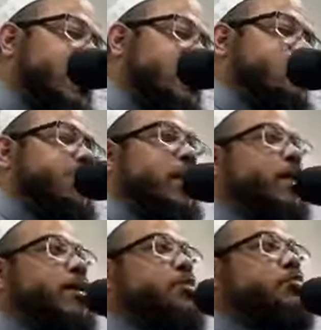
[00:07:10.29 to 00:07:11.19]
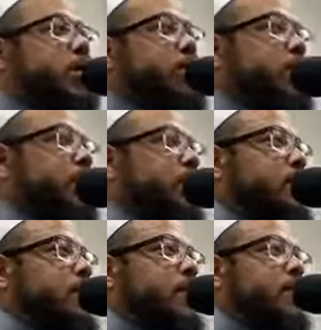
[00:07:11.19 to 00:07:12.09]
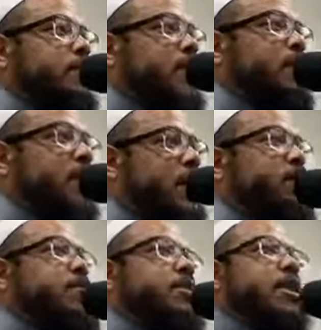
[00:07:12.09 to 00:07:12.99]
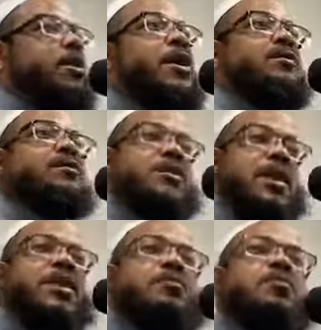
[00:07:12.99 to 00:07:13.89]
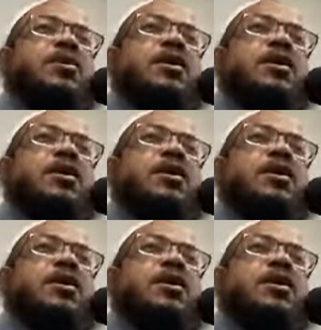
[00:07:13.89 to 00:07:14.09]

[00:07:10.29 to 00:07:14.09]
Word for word: And so now his brother, Amr ibn Abbasah, now has the same